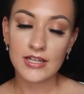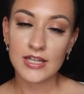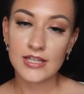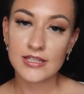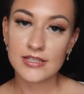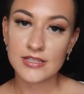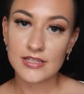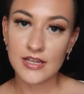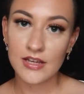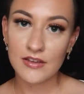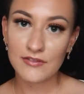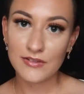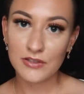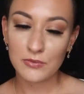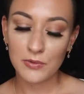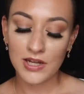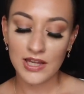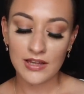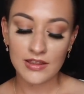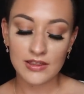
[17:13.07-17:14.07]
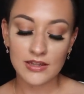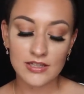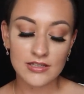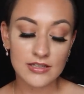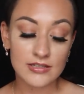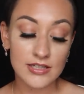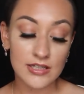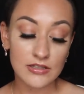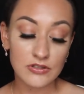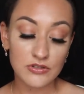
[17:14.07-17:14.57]
served with
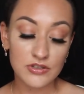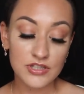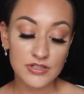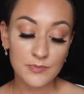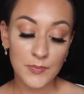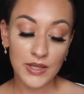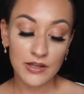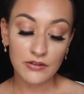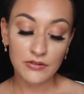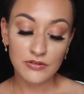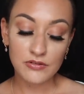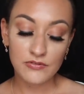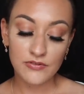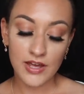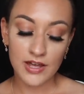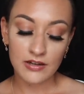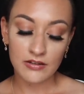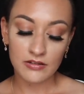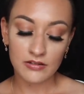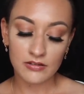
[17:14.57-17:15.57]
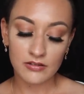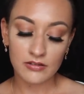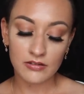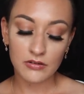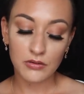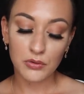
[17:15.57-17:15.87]
citrus pickled fennel,